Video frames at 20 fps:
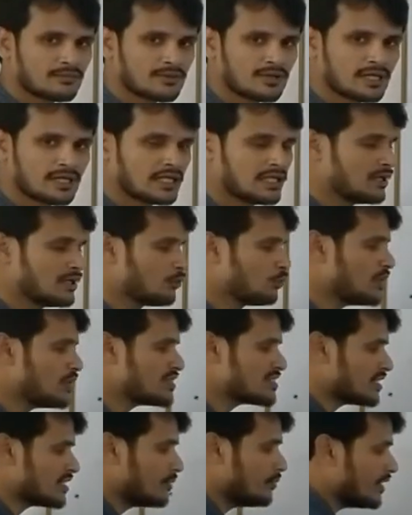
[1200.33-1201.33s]
but
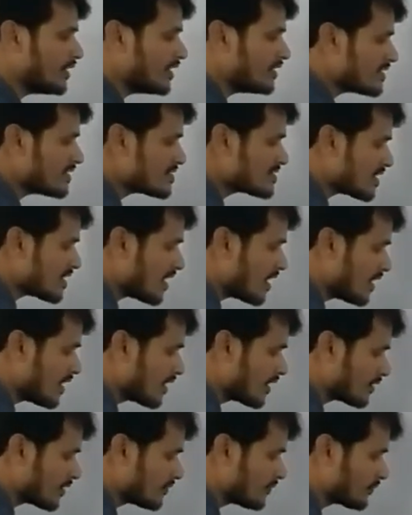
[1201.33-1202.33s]
which images
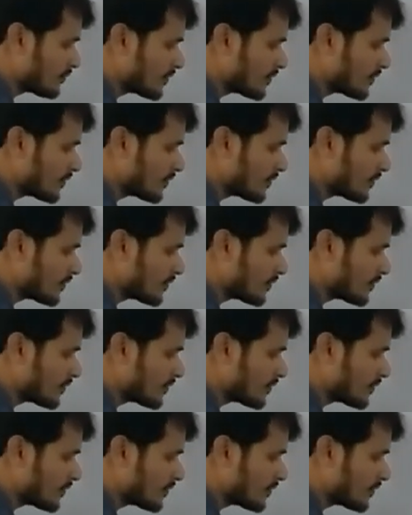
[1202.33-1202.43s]
are